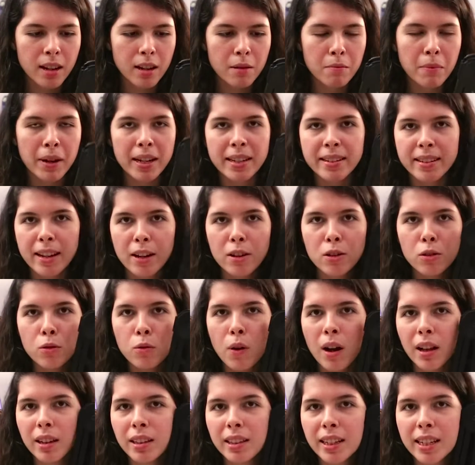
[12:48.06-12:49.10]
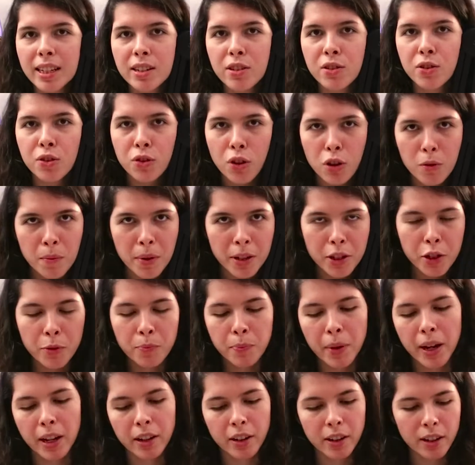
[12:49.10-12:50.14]
my sound quality so much
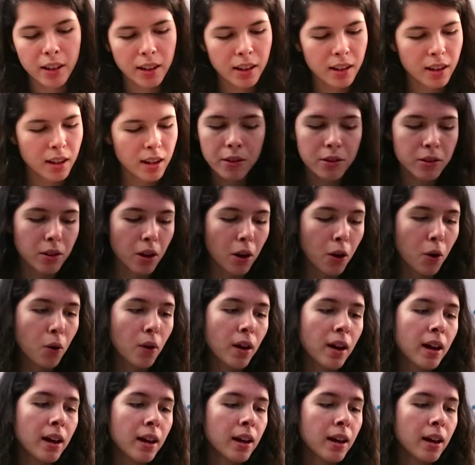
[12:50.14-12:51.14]
better. So